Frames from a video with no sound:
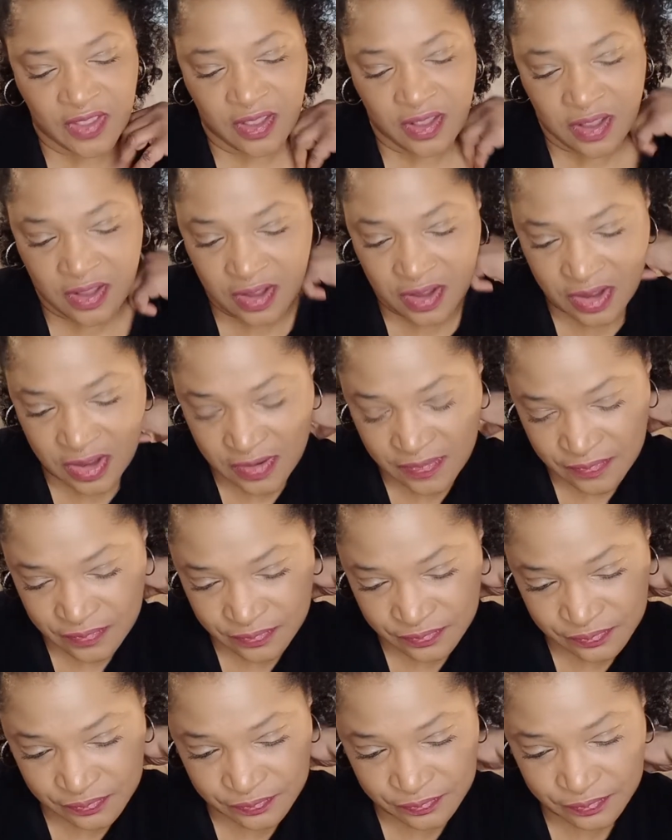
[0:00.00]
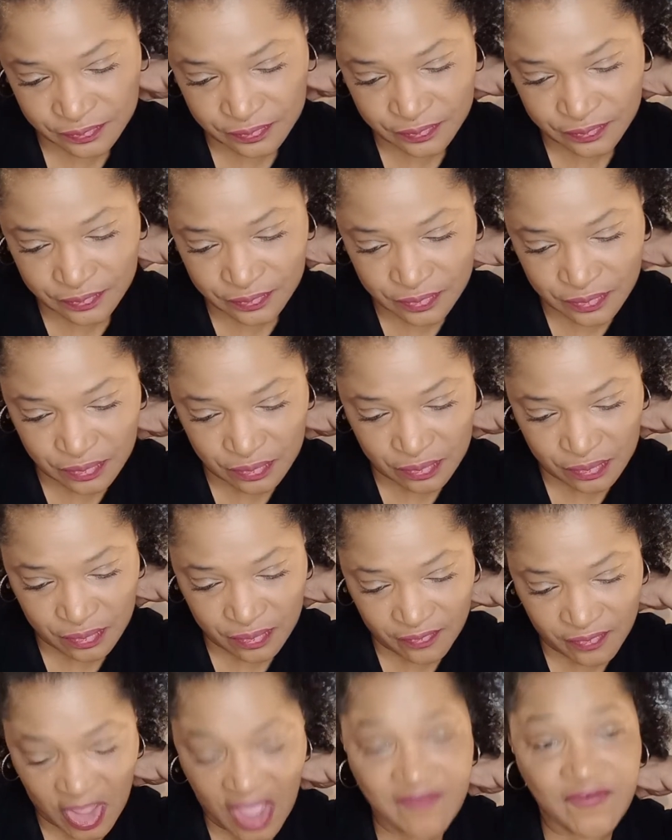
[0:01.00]

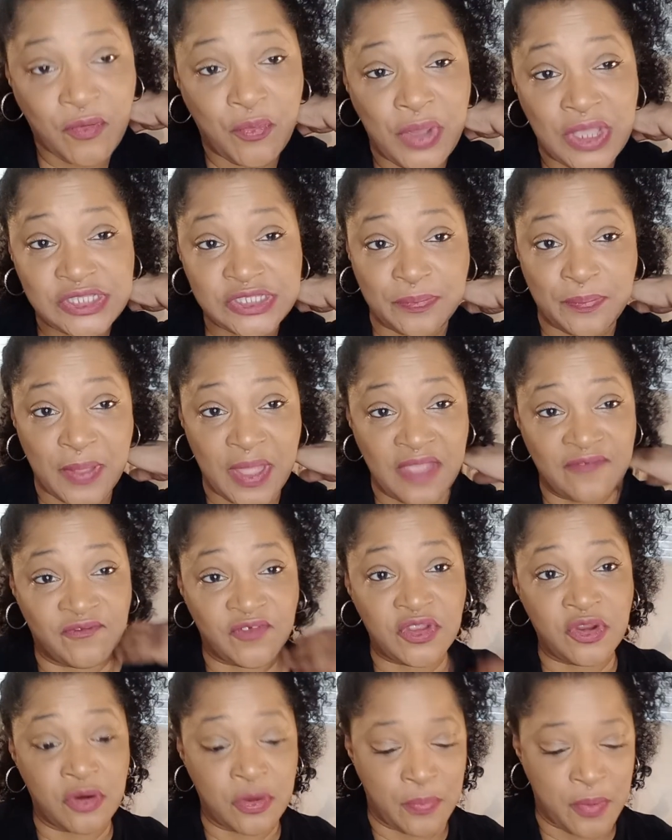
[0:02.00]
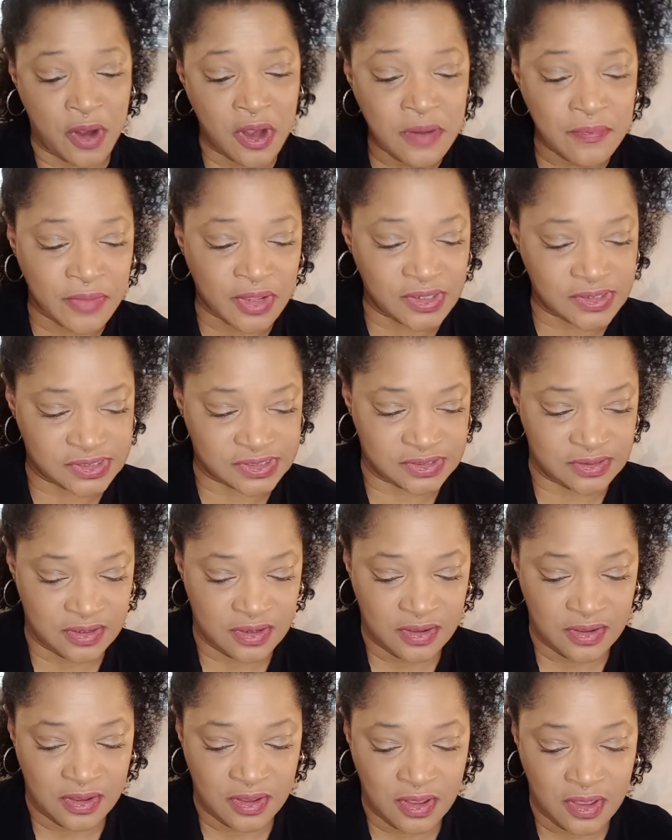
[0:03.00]
have a way to pay for your apartment,
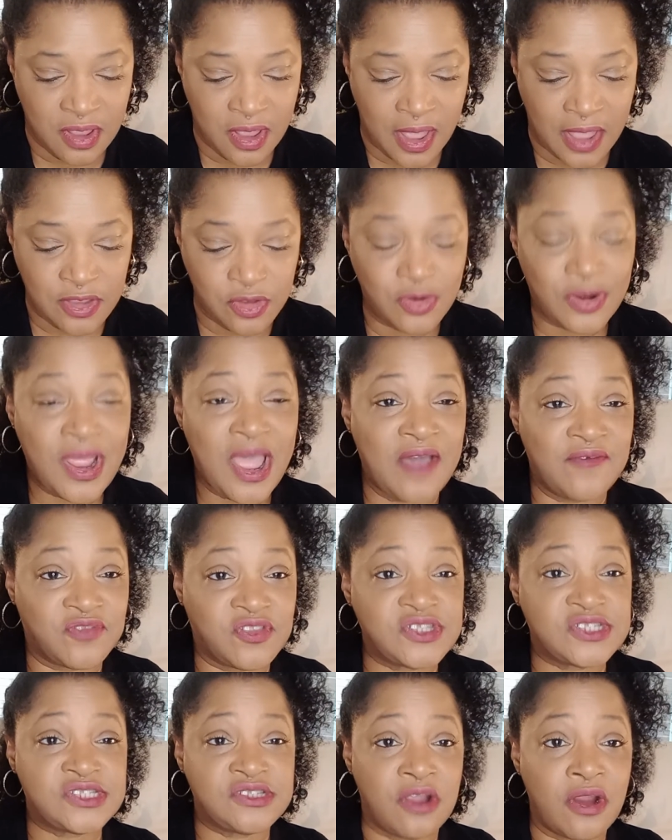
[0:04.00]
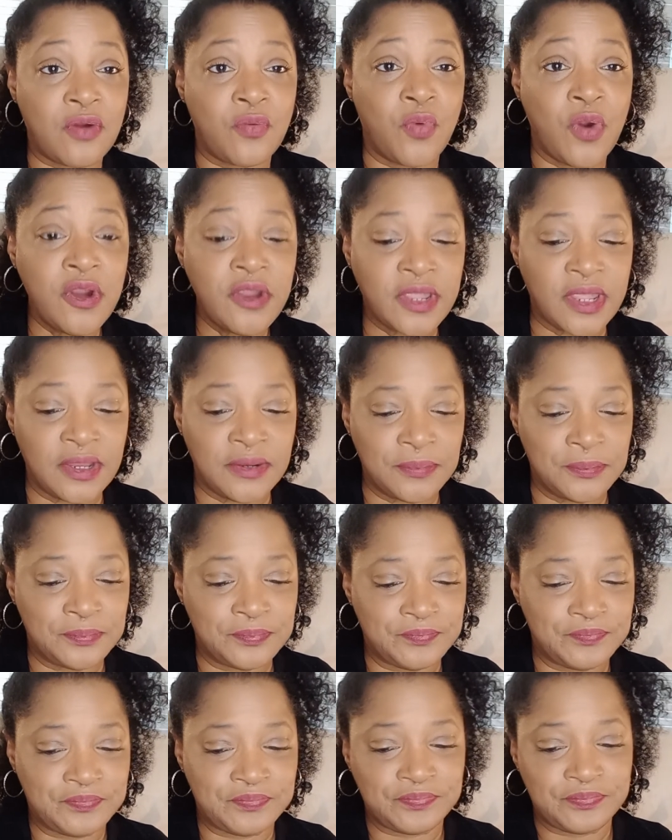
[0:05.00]
and you'll have to start working.
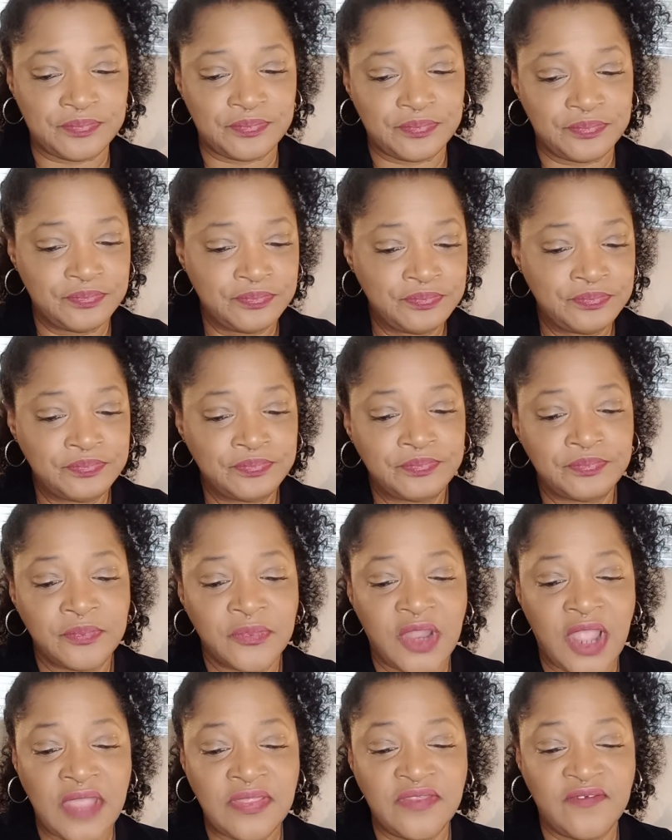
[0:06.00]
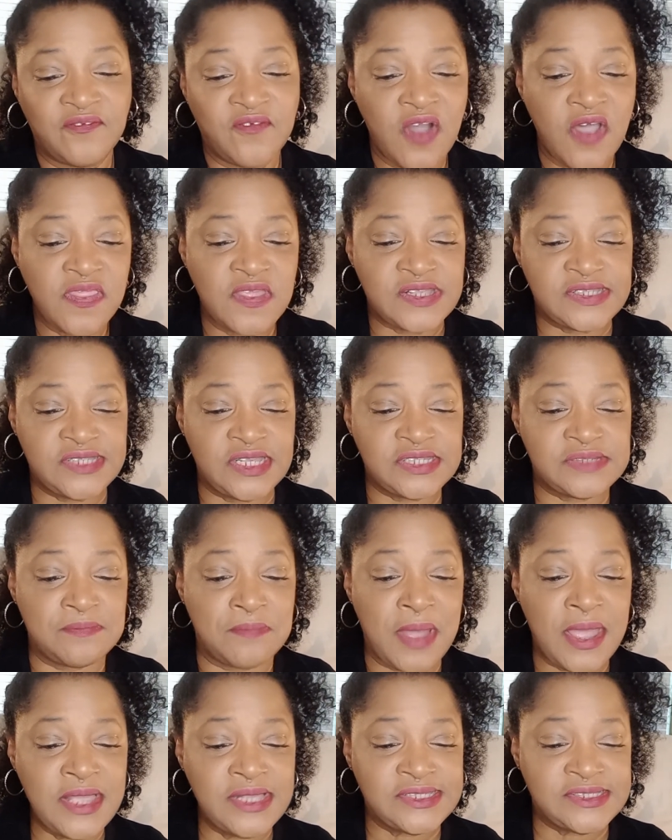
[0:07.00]
And the father says,
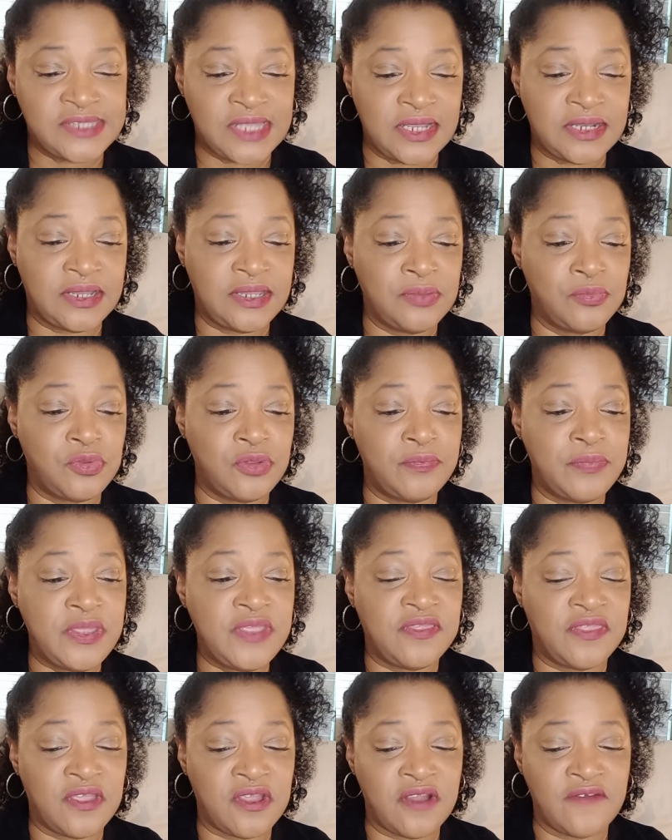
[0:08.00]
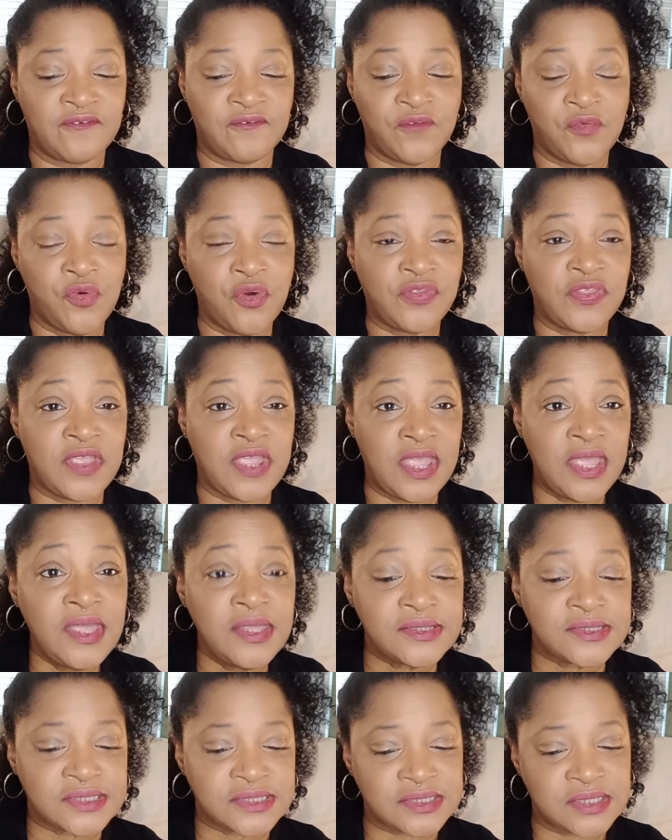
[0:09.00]
Mike said he will be there for the
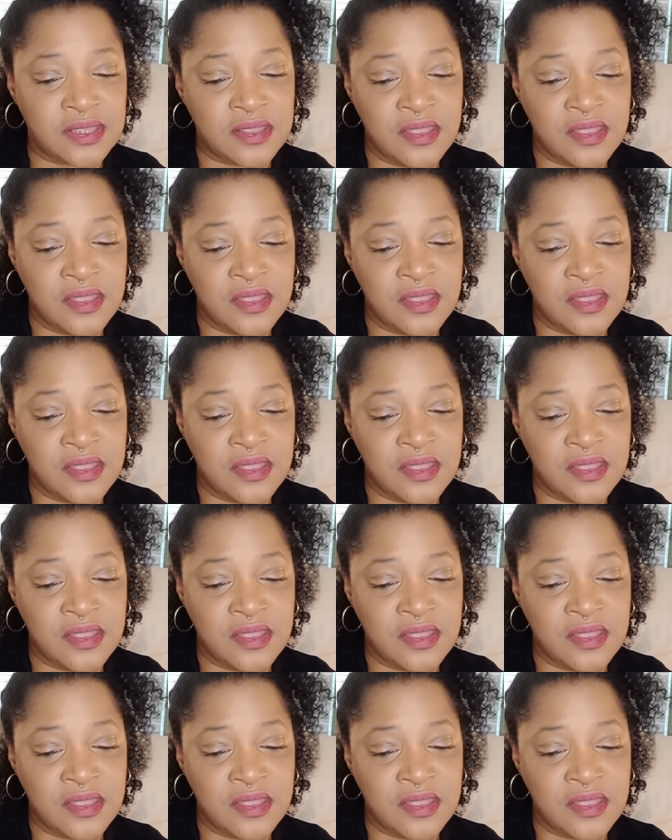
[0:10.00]
kids.